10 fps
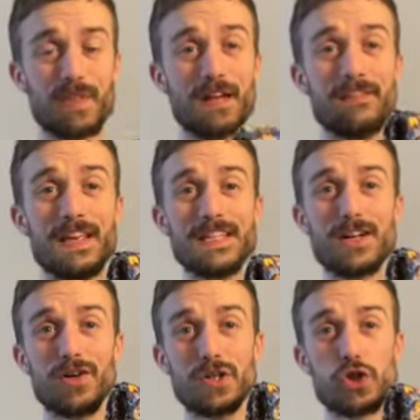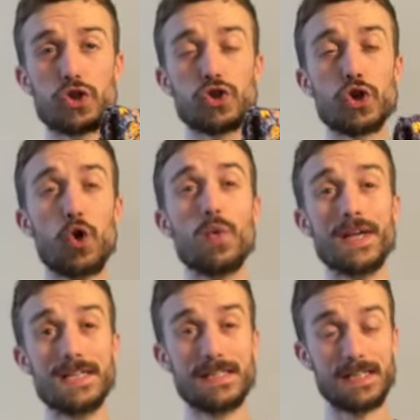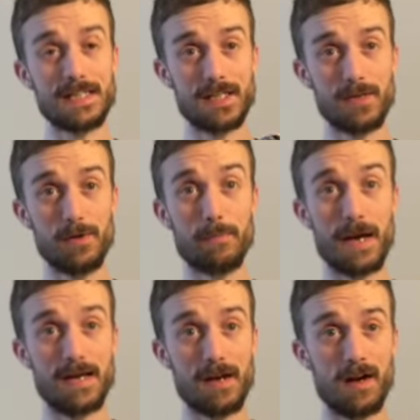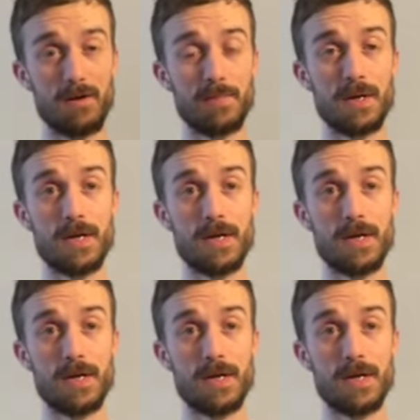These are so easy to make up.